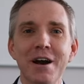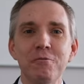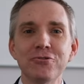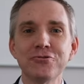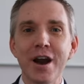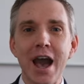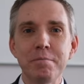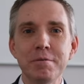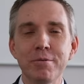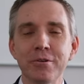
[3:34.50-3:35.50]
wish you a
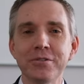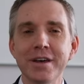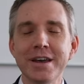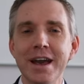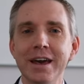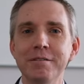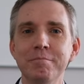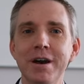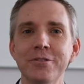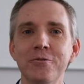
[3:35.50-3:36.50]
happy birthday, and
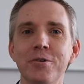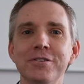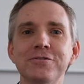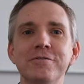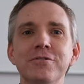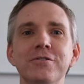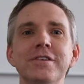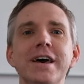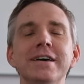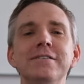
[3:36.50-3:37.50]
may the rest of your
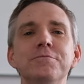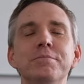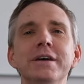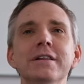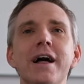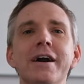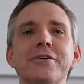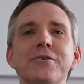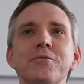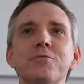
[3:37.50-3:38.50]
days be
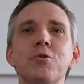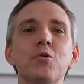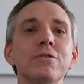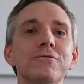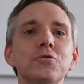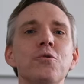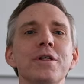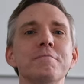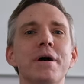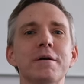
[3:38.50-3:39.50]
like a roll of
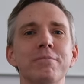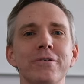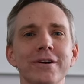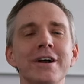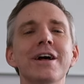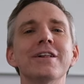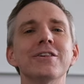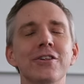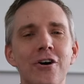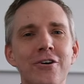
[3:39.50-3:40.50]
toilet paper,
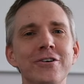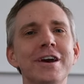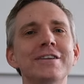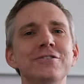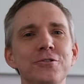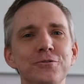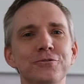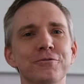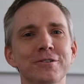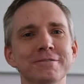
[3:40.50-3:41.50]
long and
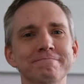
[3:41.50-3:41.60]
useful.